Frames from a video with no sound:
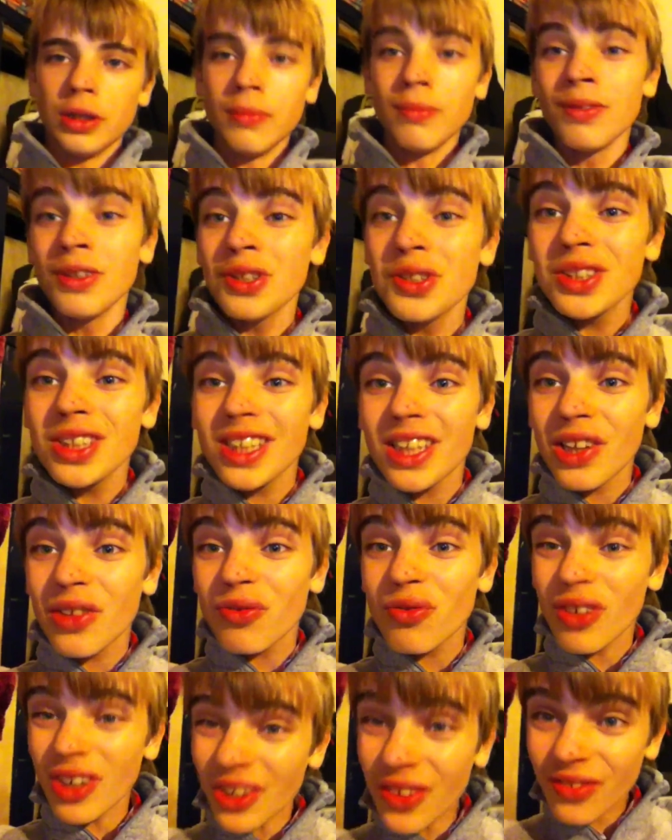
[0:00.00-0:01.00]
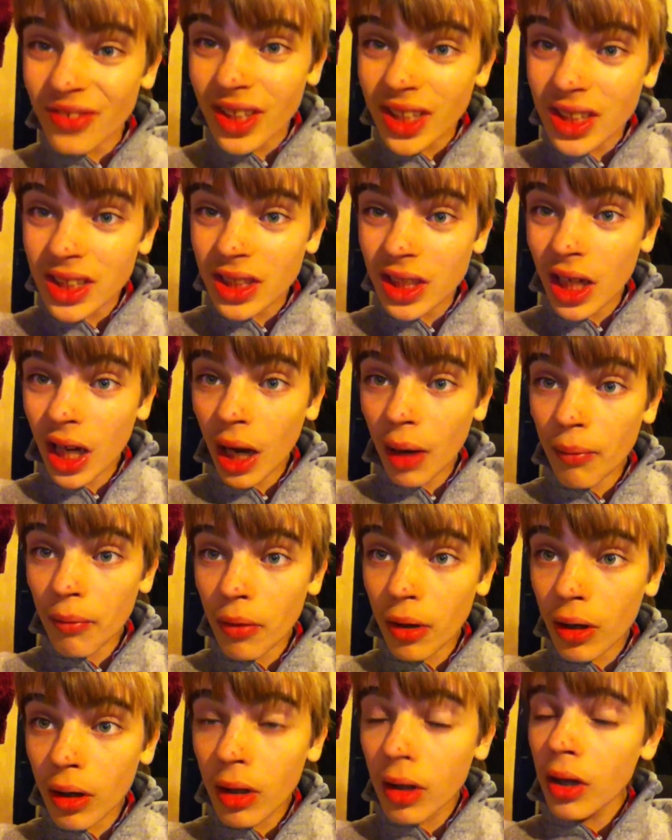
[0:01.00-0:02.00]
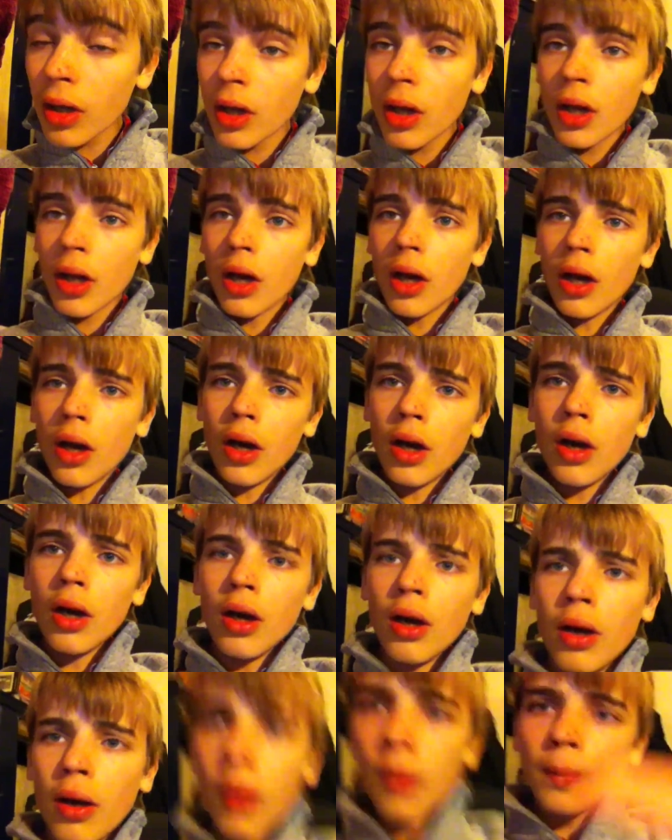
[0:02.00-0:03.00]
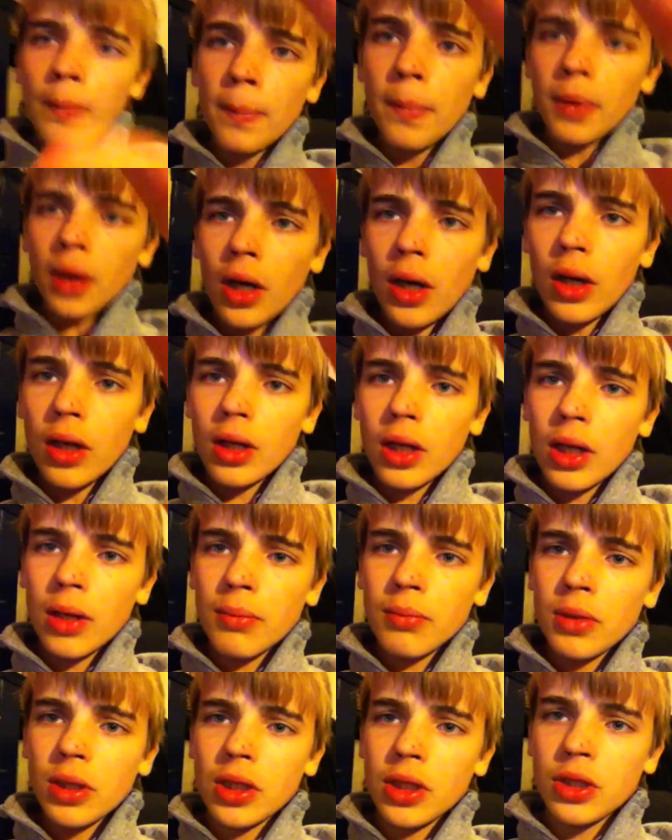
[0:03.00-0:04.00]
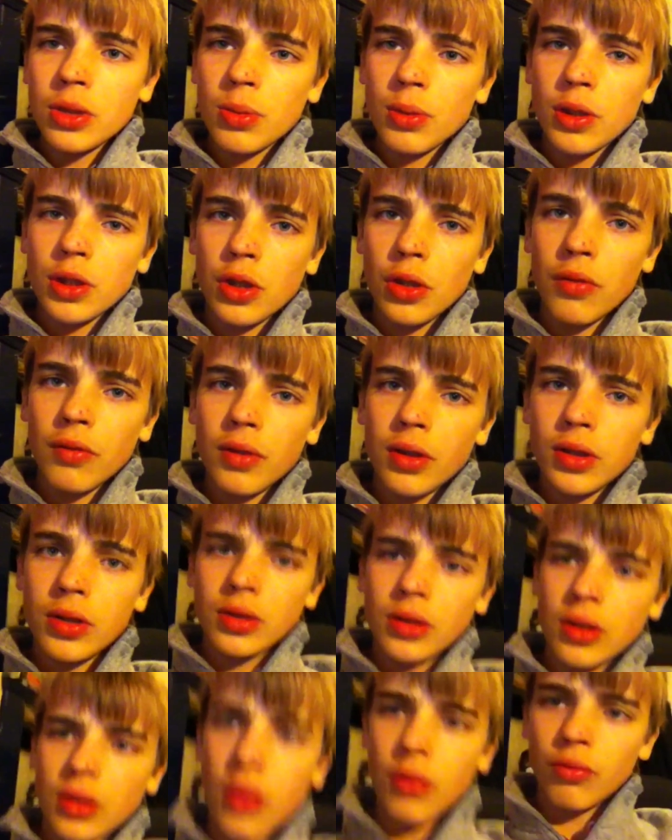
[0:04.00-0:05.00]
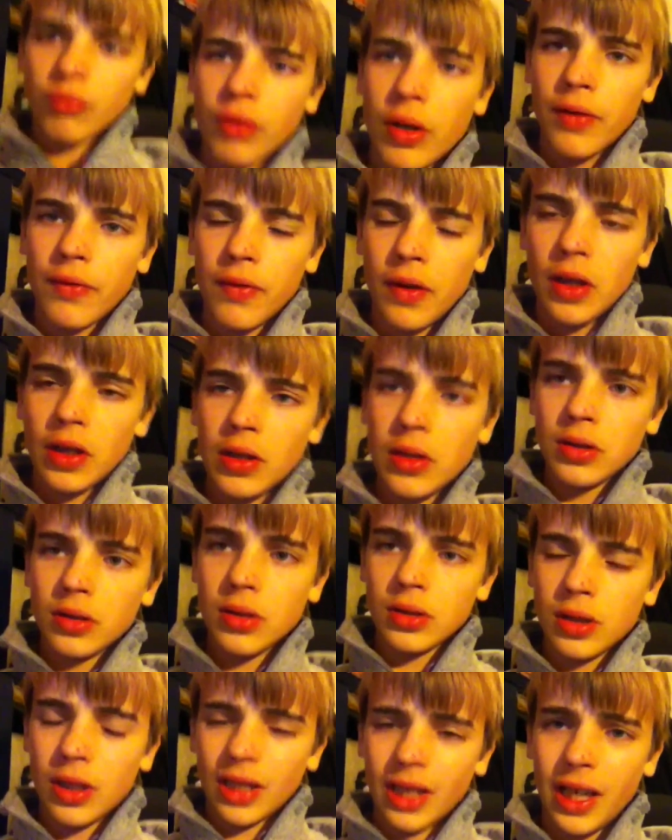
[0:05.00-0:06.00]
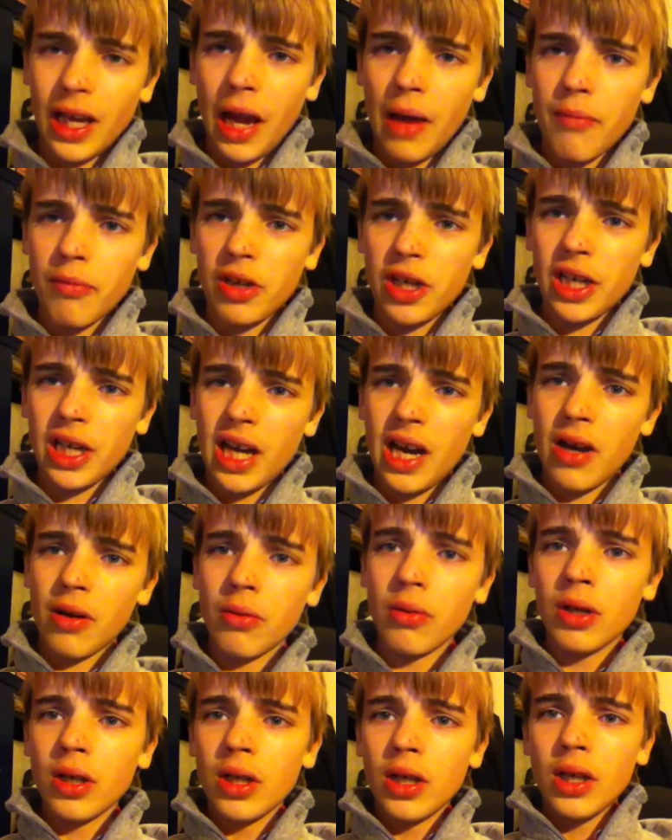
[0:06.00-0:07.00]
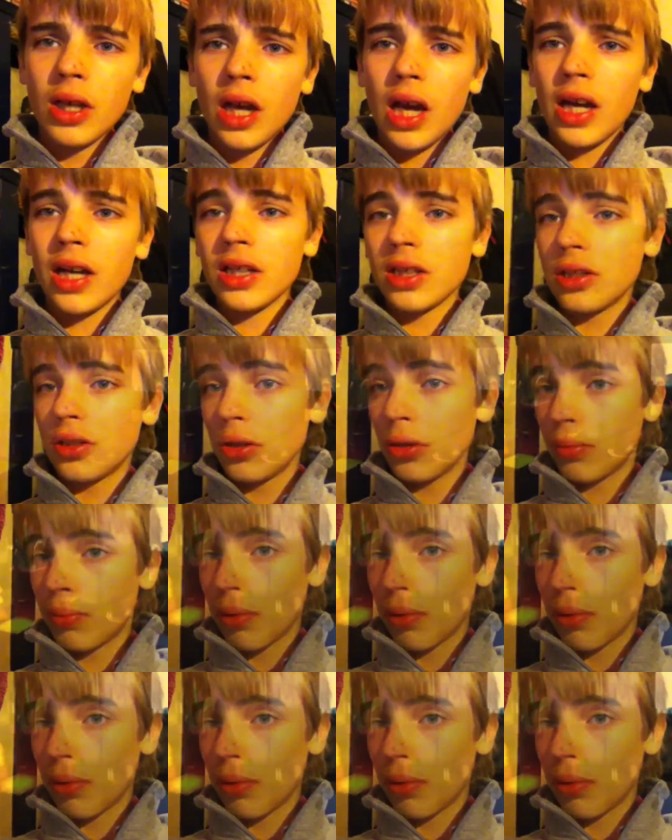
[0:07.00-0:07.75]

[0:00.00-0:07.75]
I'm using the front-facing camera. Uh, but let me switch over to the rear-facing camera now, and it's still